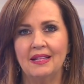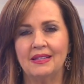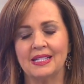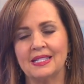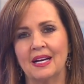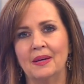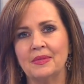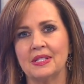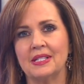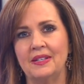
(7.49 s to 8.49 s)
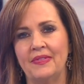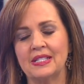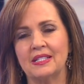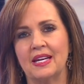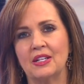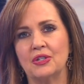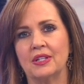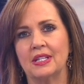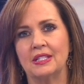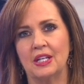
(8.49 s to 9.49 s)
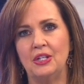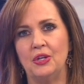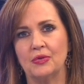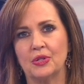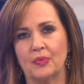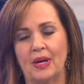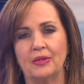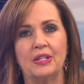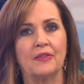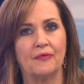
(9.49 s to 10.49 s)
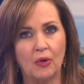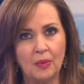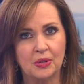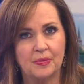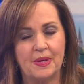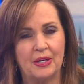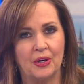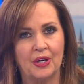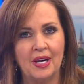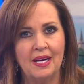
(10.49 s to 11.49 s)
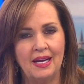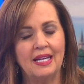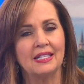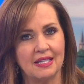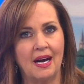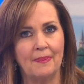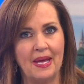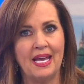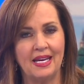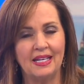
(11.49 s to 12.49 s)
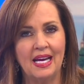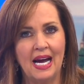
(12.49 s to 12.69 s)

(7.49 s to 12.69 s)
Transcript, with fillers: This comes as an investigation continues surrounding the former speaker and a top aide.